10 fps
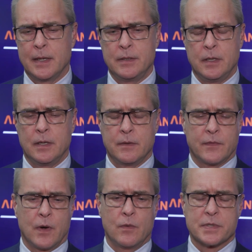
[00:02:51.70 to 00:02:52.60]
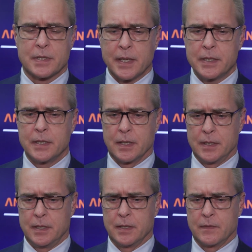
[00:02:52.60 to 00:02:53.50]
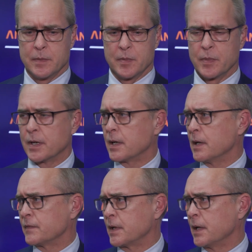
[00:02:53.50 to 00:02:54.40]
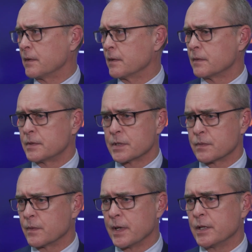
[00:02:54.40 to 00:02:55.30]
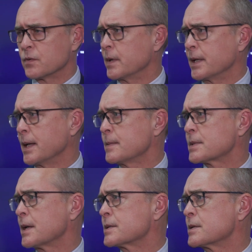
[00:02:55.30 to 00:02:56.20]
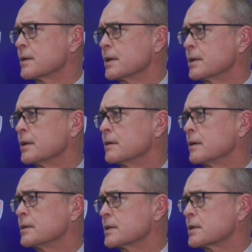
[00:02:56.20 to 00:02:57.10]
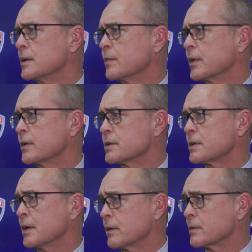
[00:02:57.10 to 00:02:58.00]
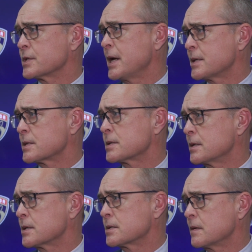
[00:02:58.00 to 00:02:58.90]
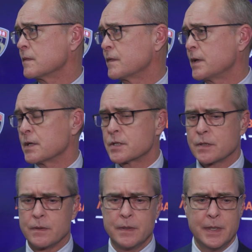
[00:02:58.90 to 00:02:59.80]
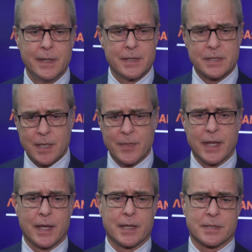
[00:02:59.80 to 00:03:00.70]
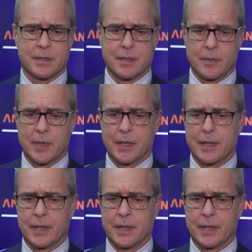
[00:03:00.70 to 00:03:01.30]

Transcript: He, I've always liked the idea of him and Barkov together. Just we ran twenty games last year, and it didn't. It just didn't produce. Now, there were chances, they just didn't finish, so some of that is a little bit